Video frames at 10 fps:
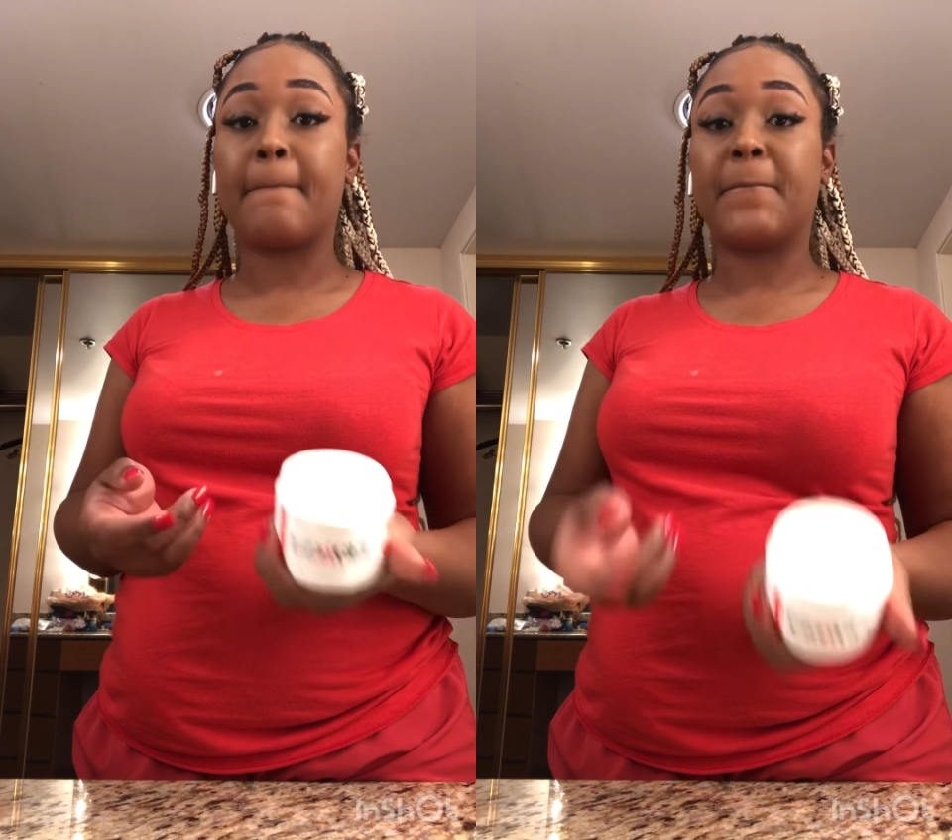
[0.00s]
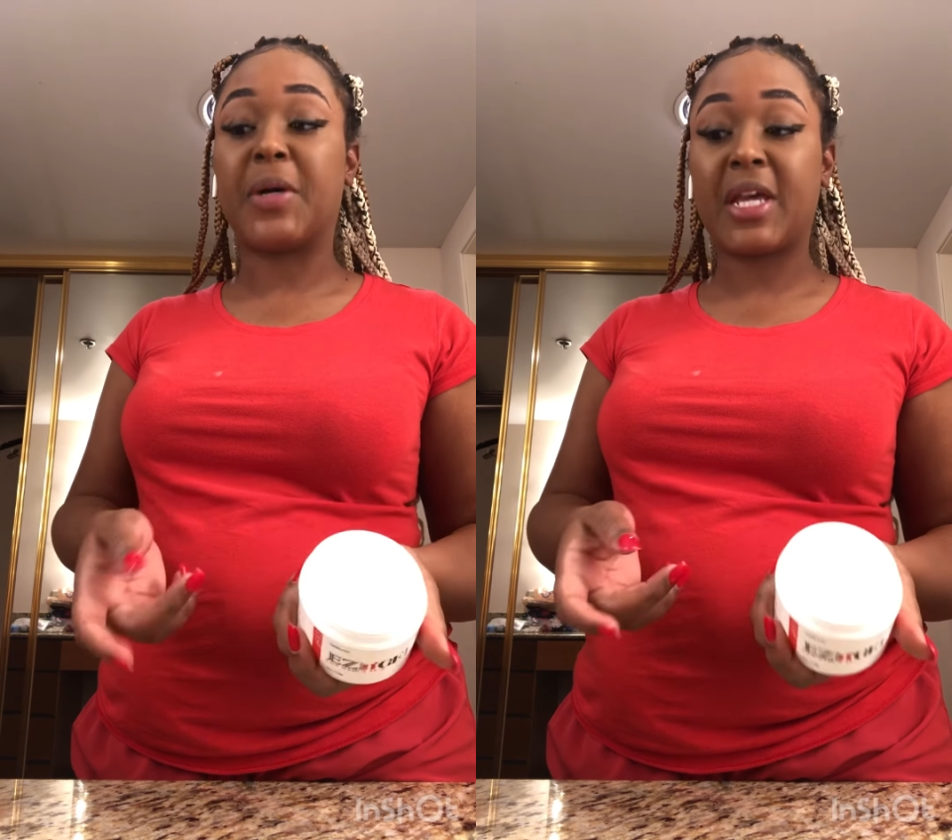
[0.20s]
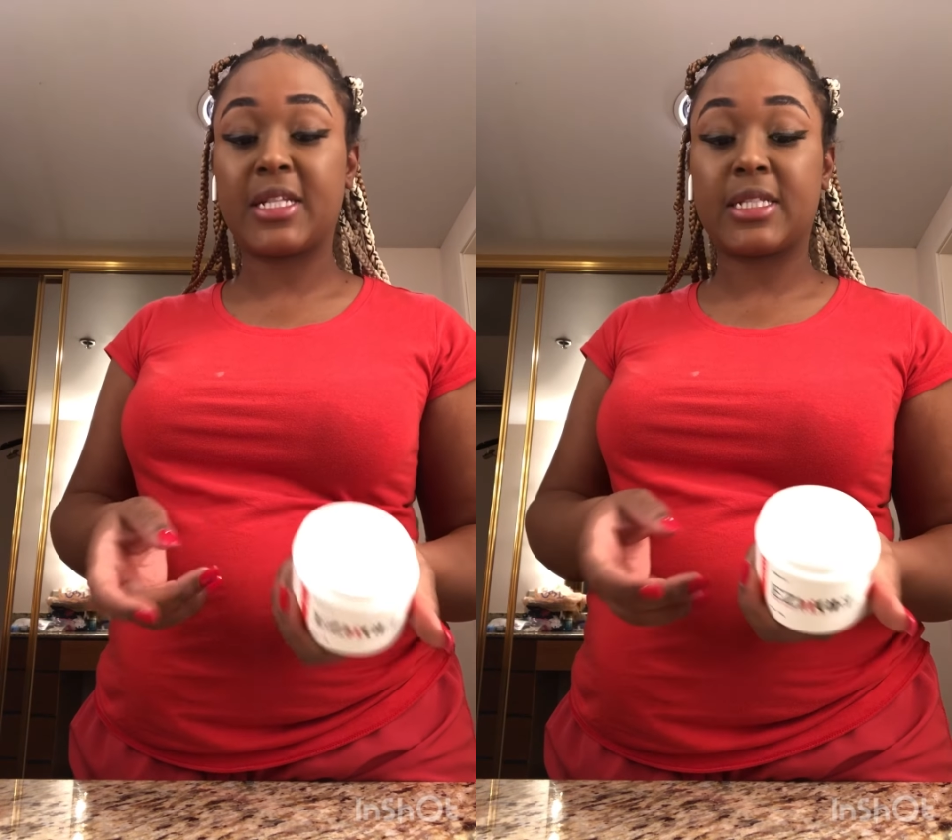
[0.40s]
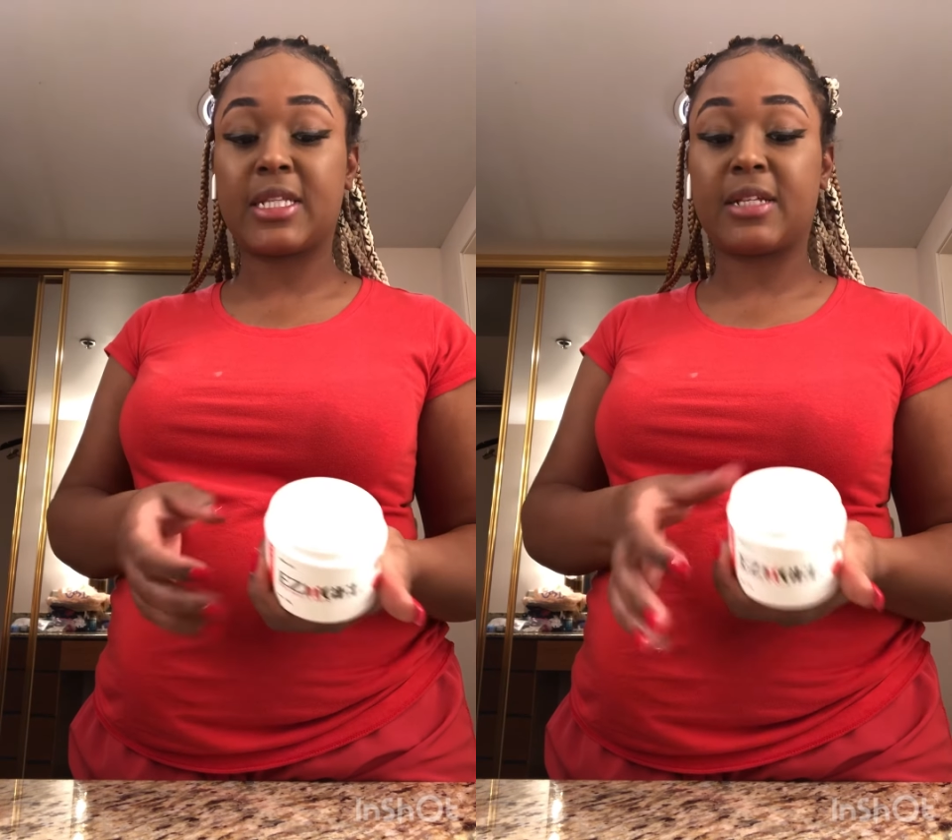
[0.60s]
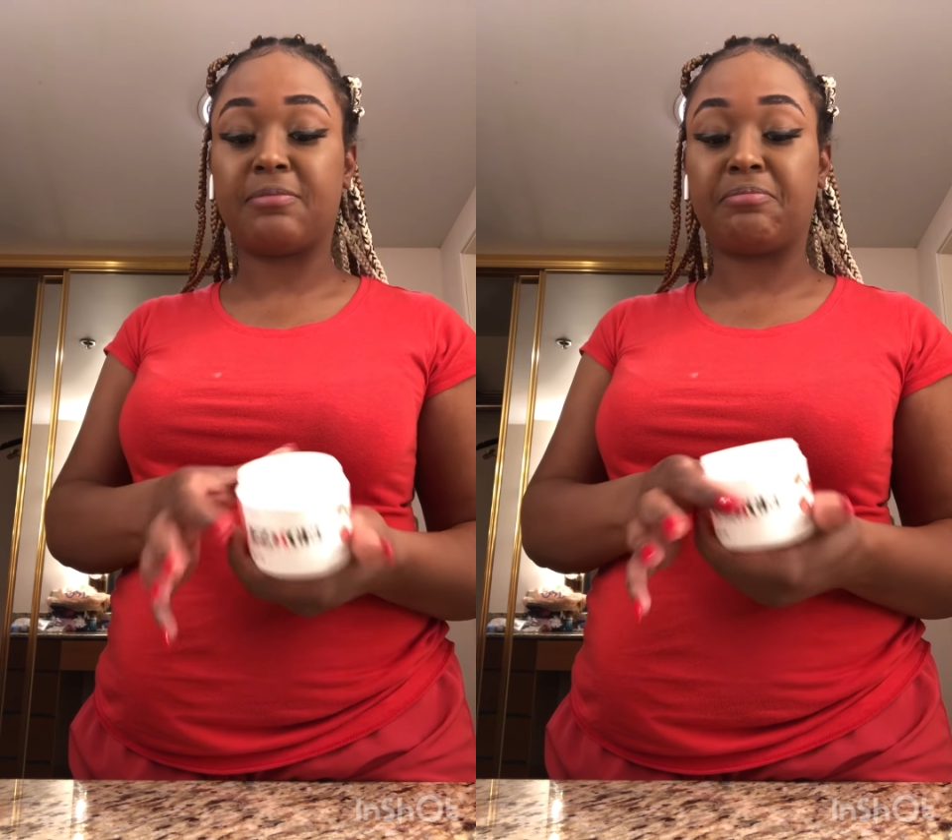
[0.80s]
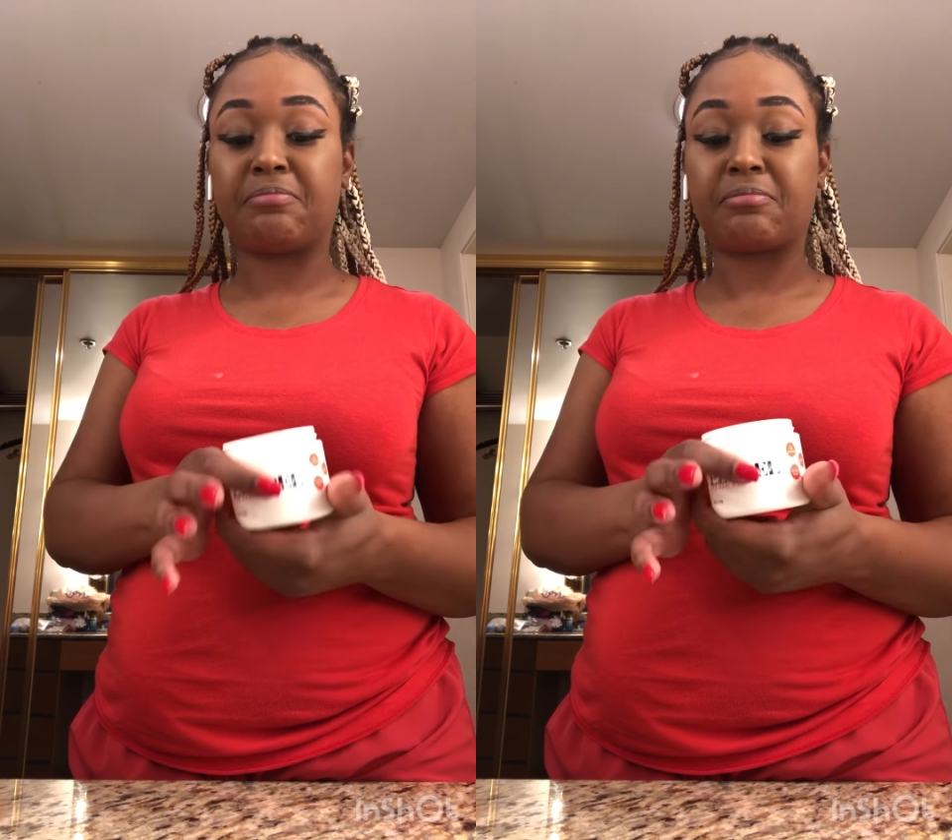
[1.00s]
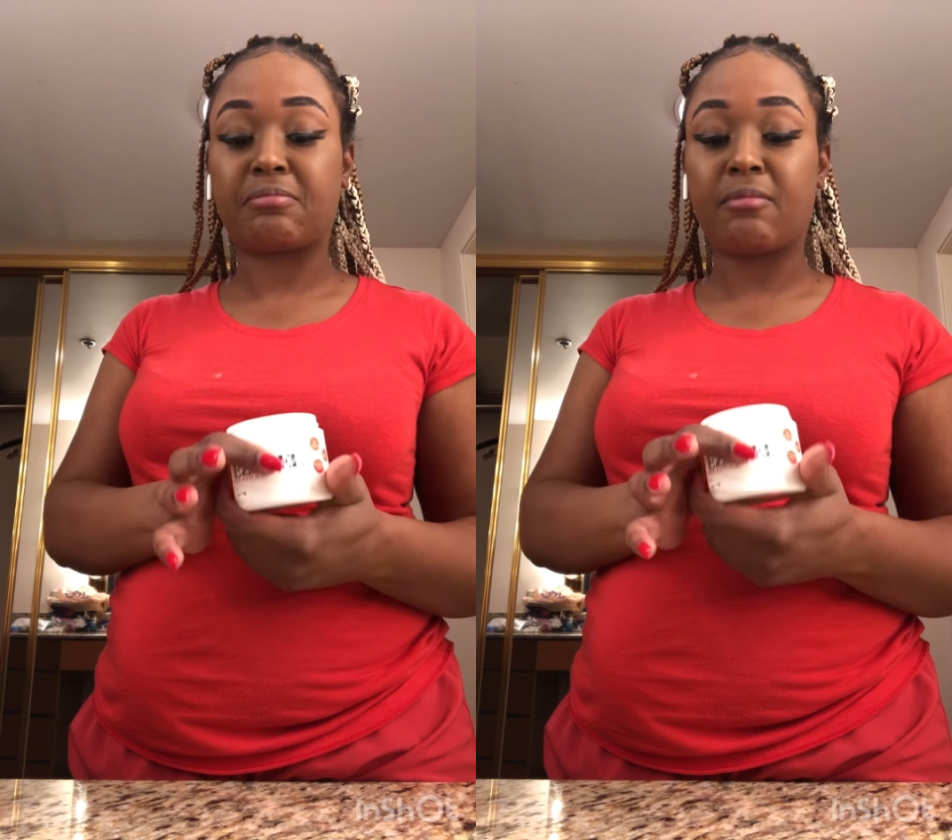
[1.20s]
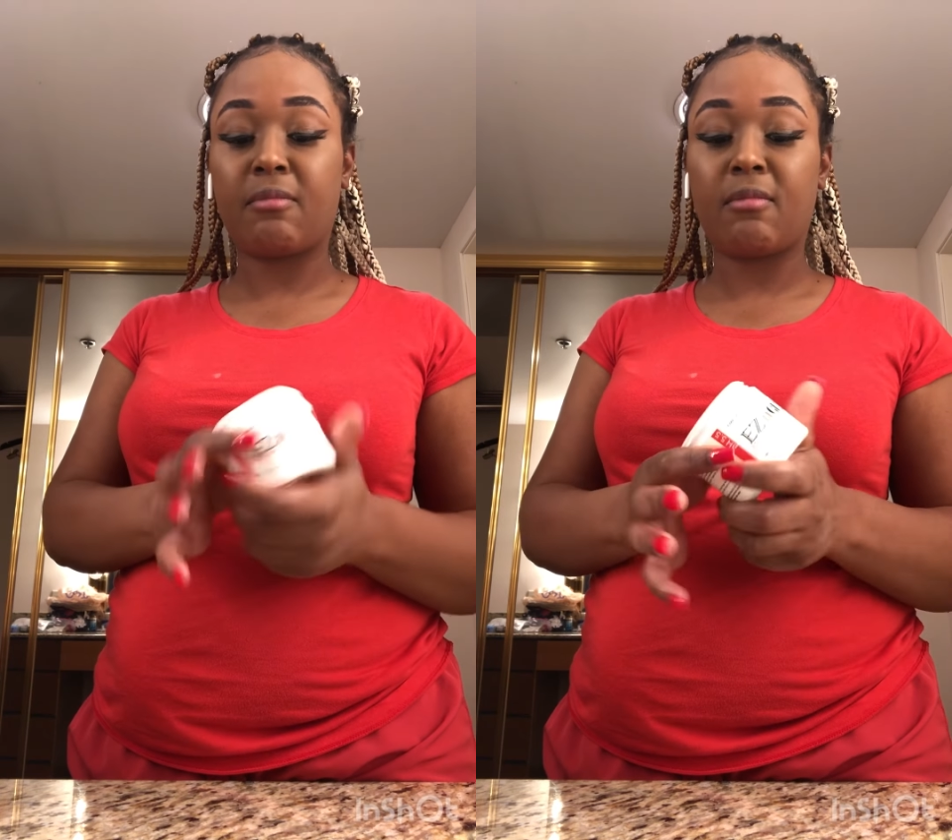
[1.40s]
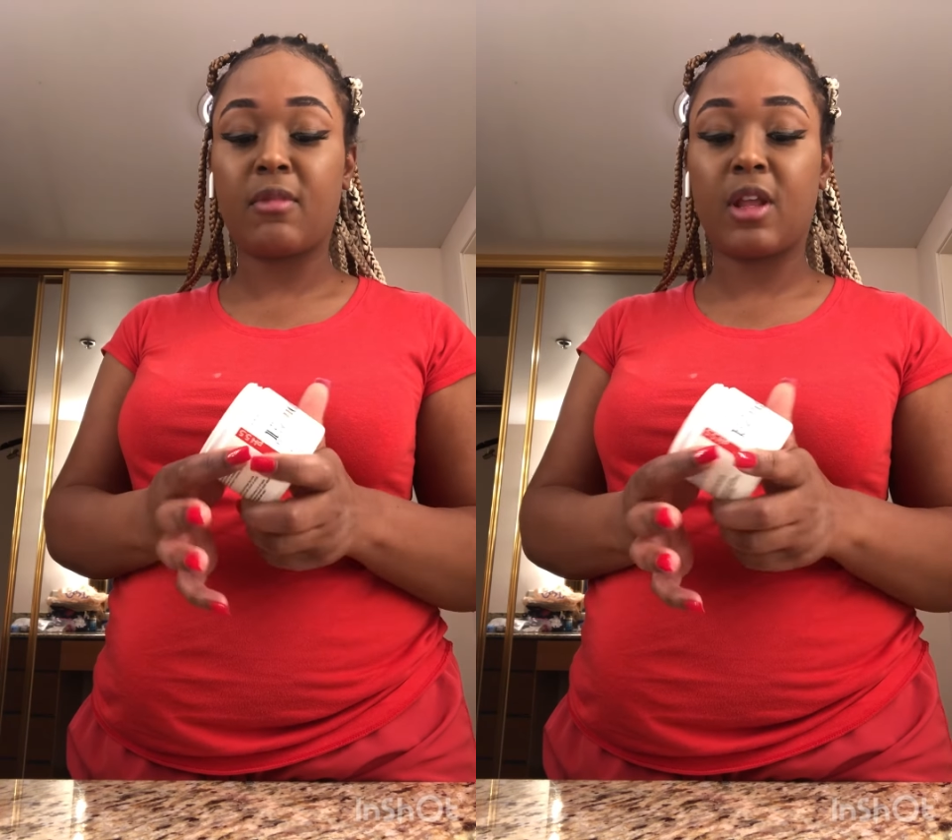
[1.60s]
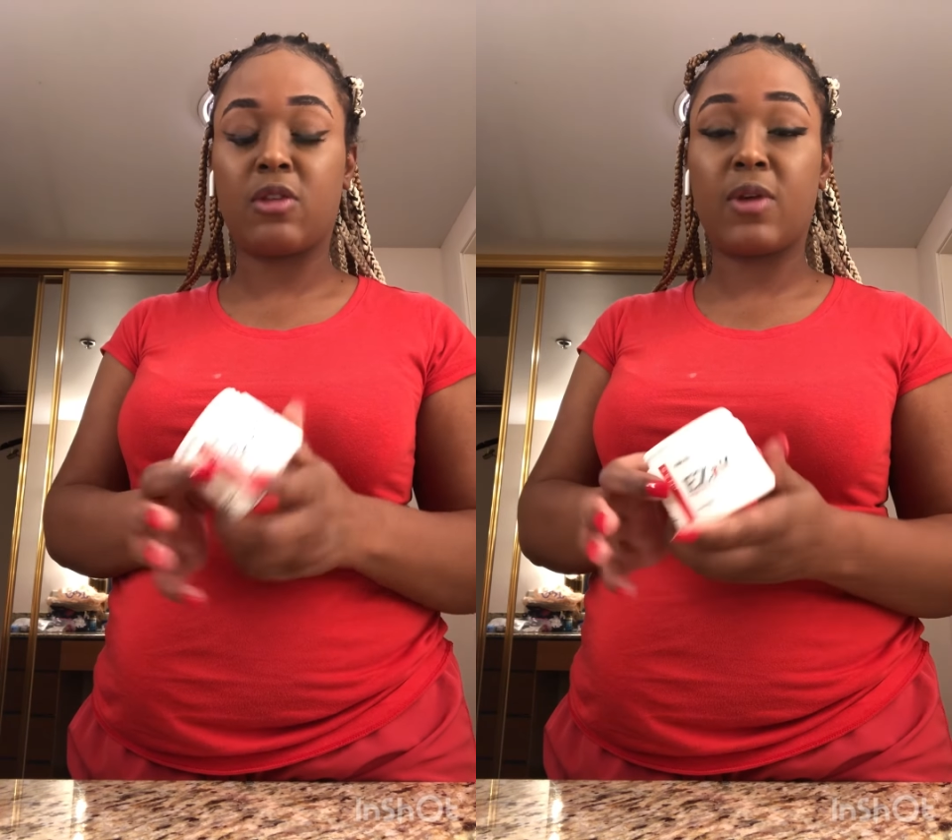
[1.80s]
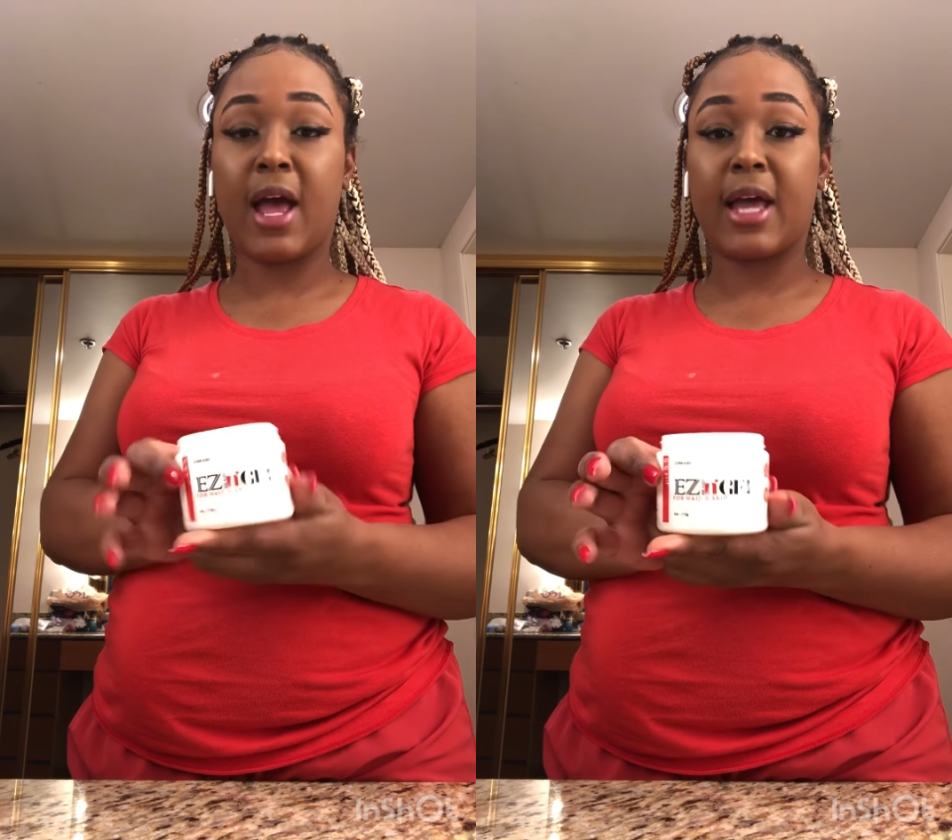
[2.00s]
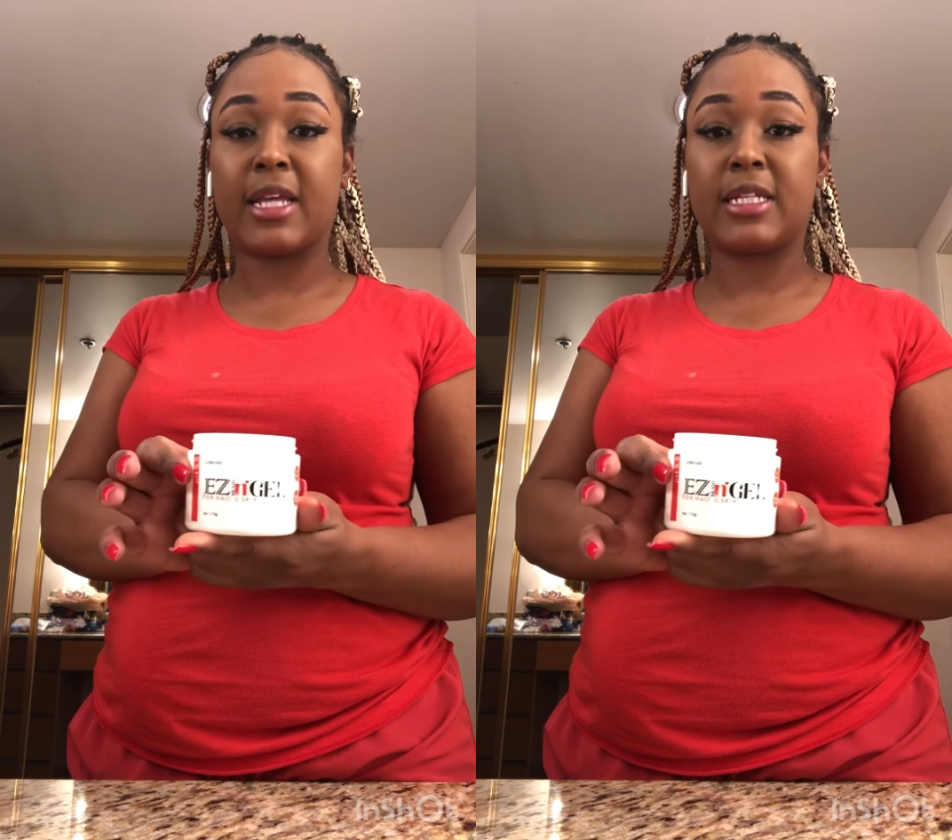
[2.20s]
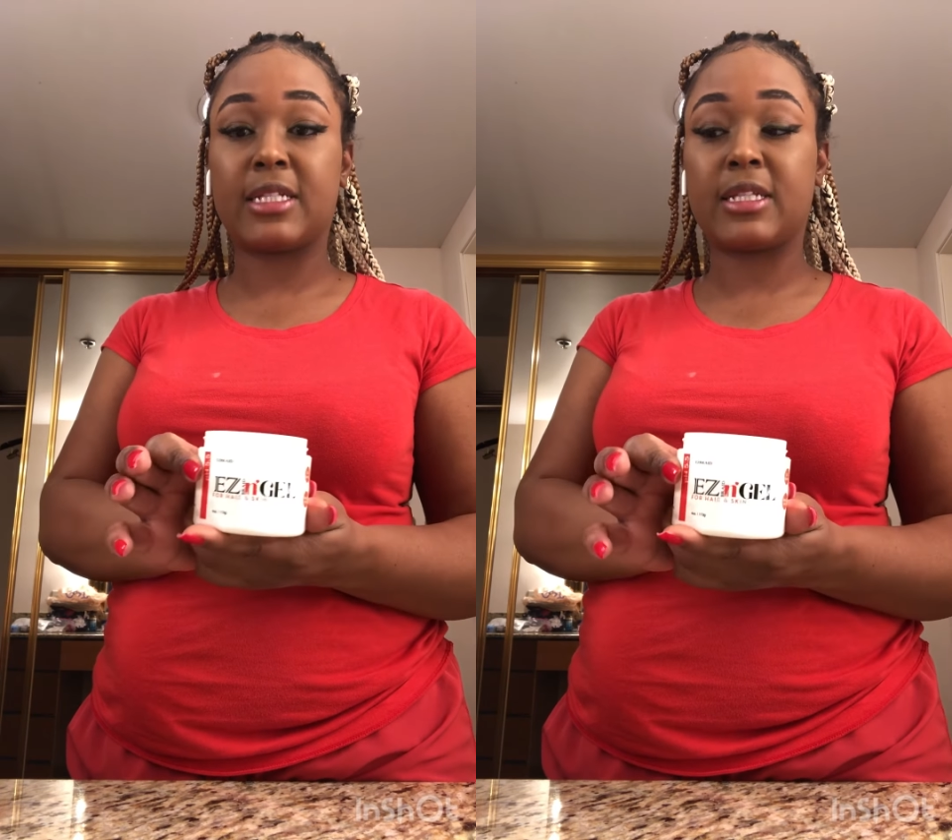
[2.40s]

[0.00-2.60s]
but you guys,